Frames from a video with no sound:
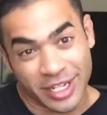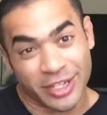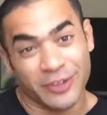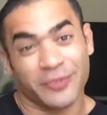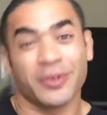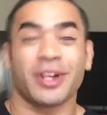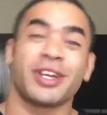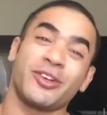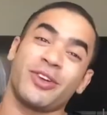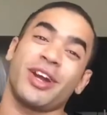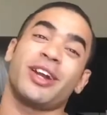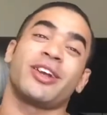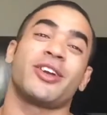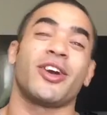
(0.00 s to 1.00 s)
Take your fucking
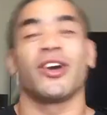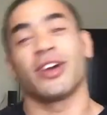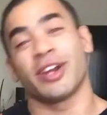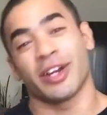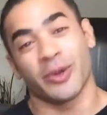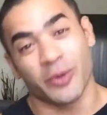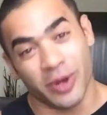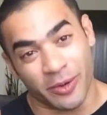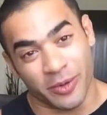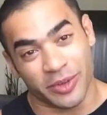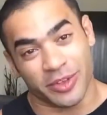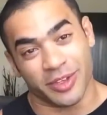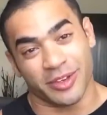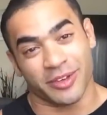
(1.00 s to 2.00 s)
credit card anywhere
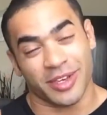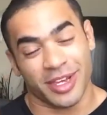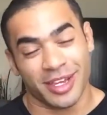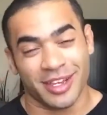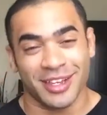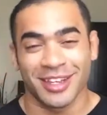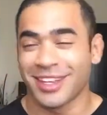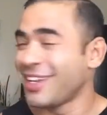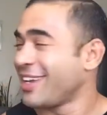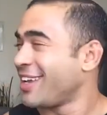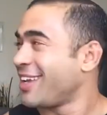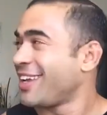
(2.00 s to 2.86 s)
with you, okay?